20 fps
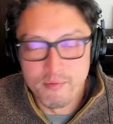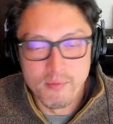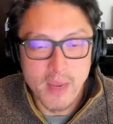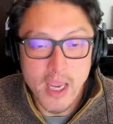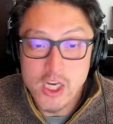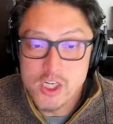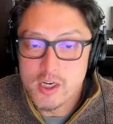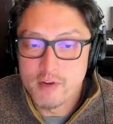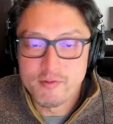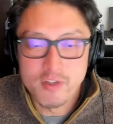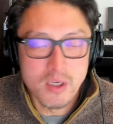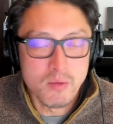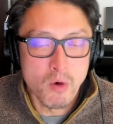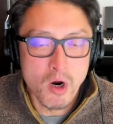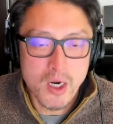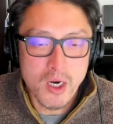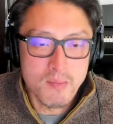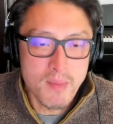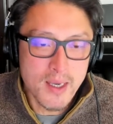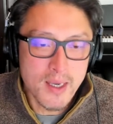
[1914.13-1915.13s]
HFT
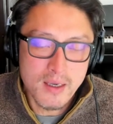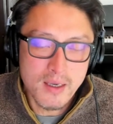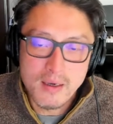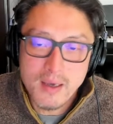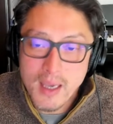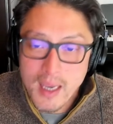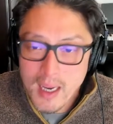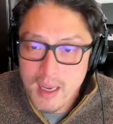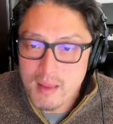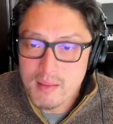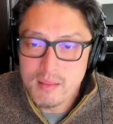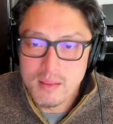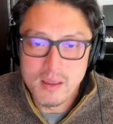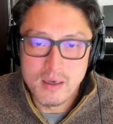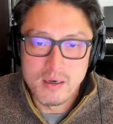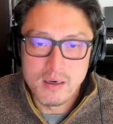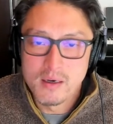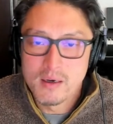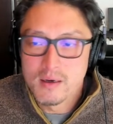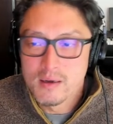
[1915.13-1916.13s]
market making and
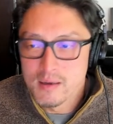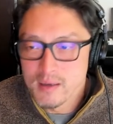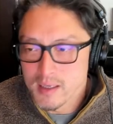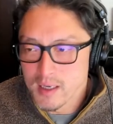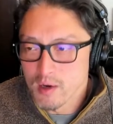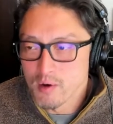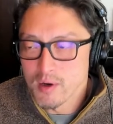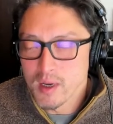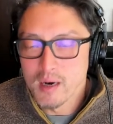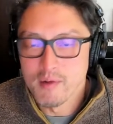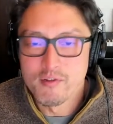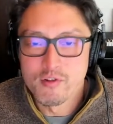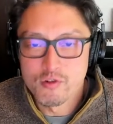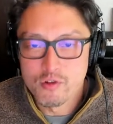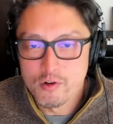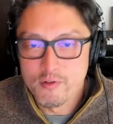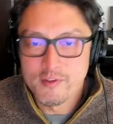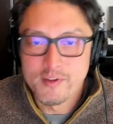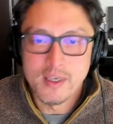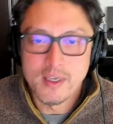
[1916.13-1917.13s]
the kind of
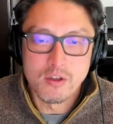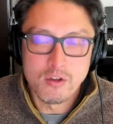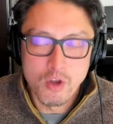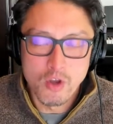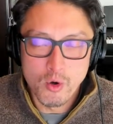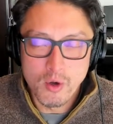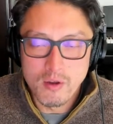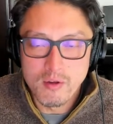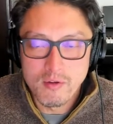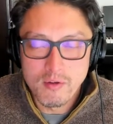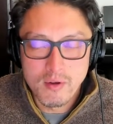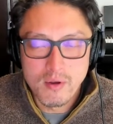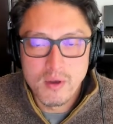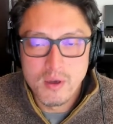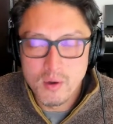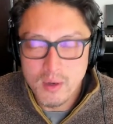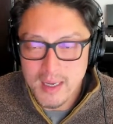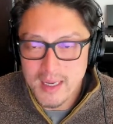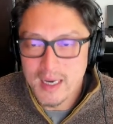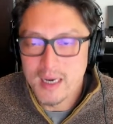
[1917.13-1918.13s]
servicing tokens
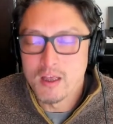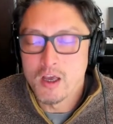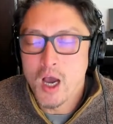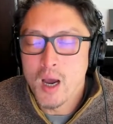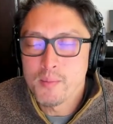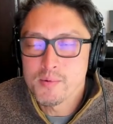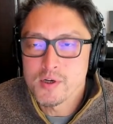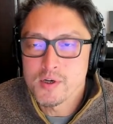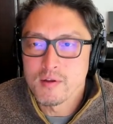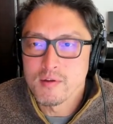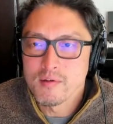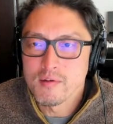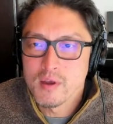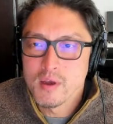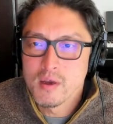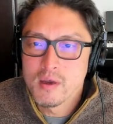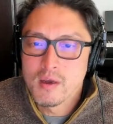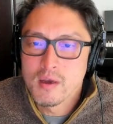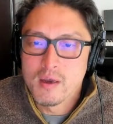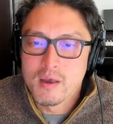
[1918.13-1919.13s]
and getting options,
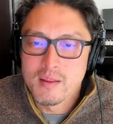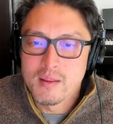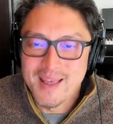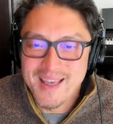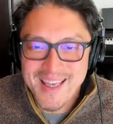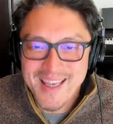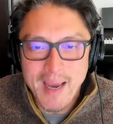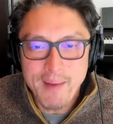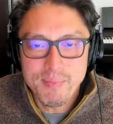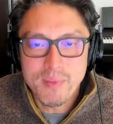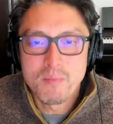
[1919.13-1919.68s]
they kept the